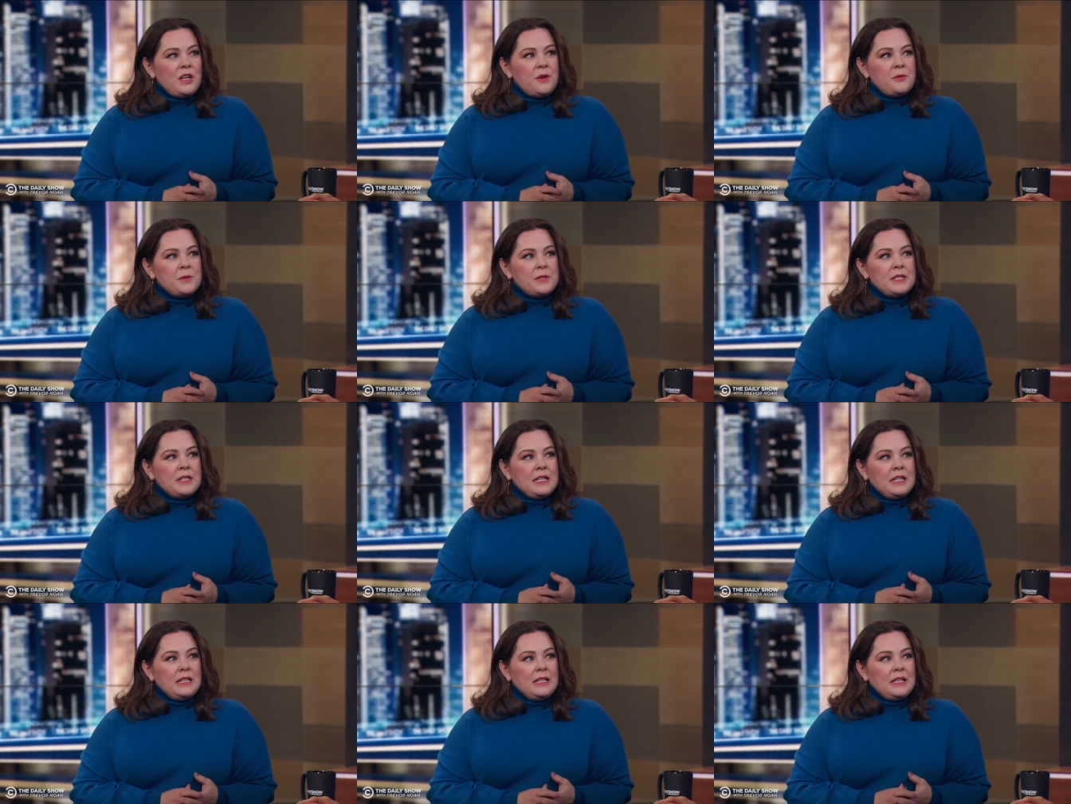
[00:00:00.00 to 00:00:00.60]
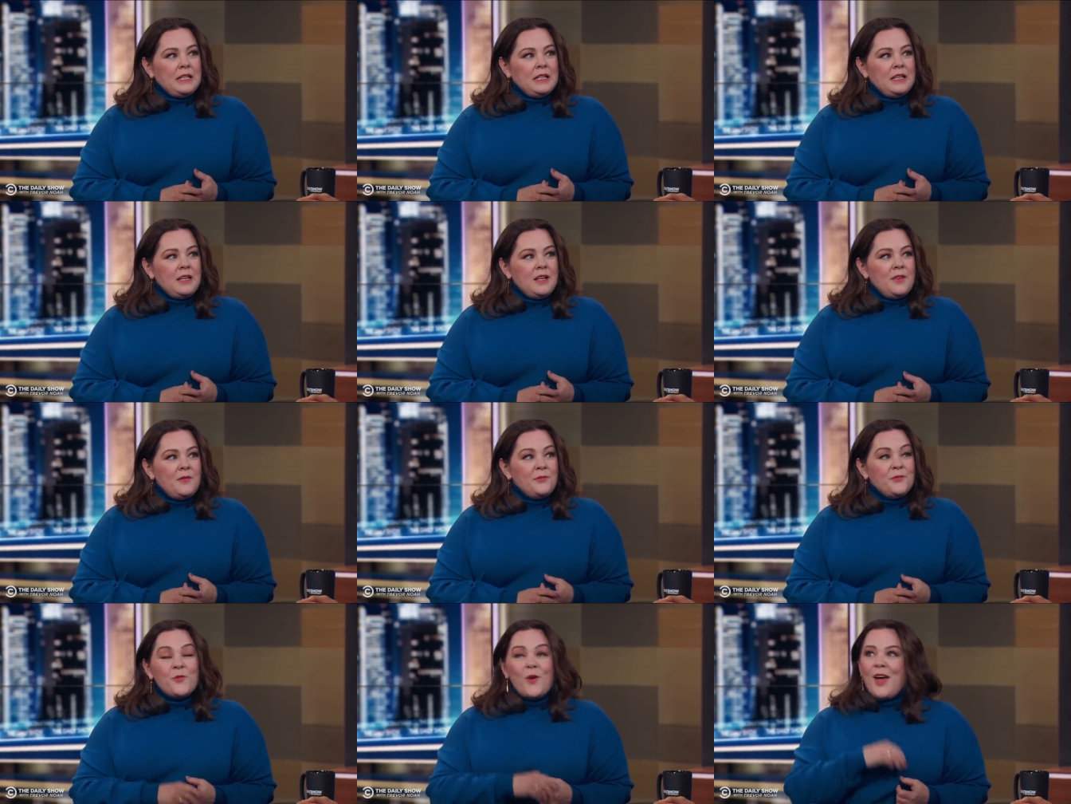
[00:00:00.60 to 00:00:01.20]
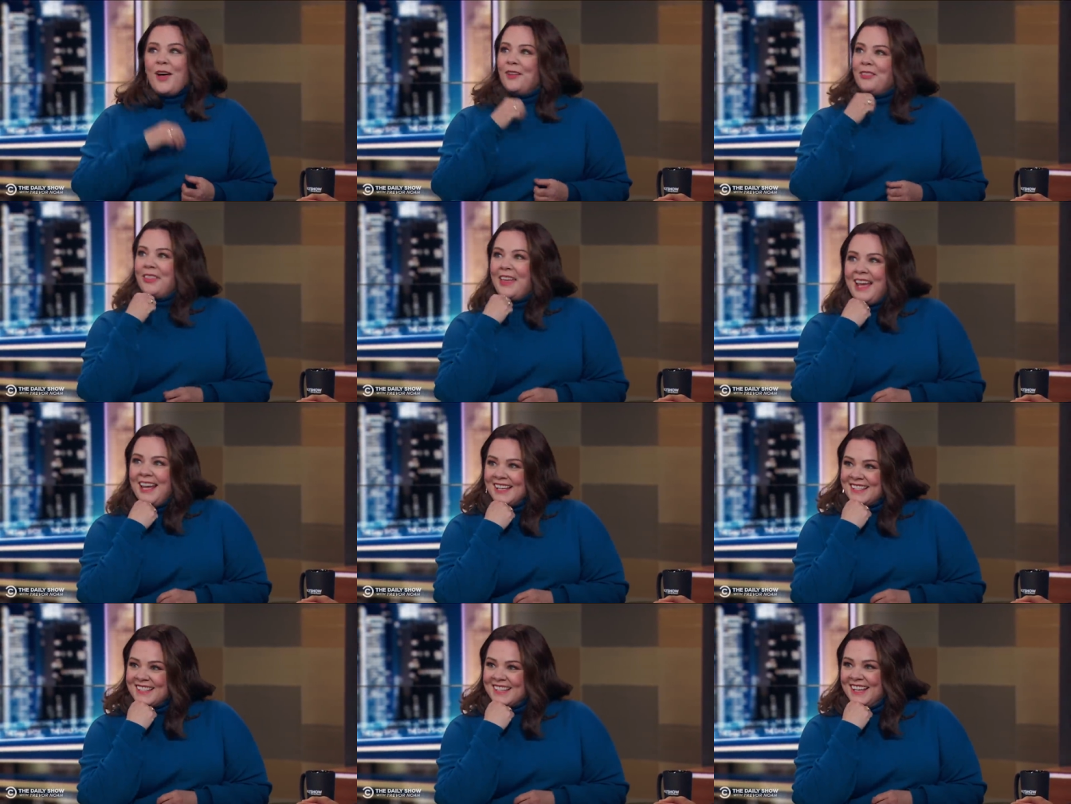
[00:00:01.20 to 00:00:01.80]
I but was you like, do it really well. well. I'm not
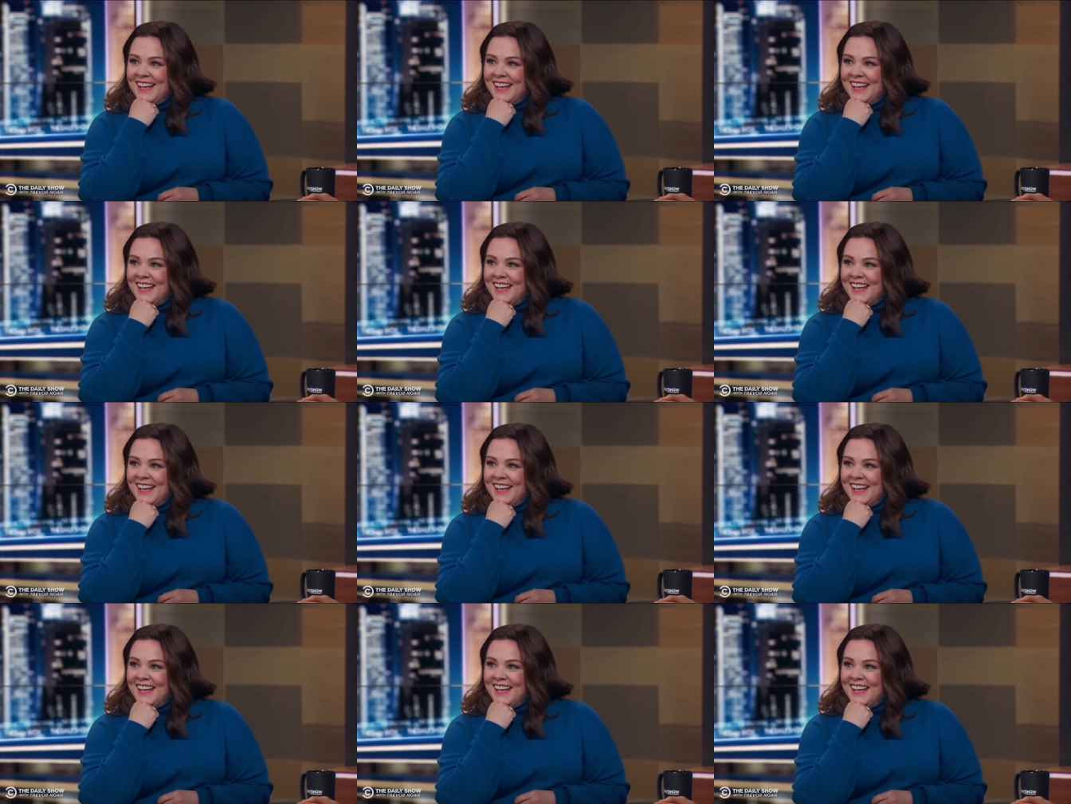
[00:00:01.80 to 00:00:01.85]
gonna lie.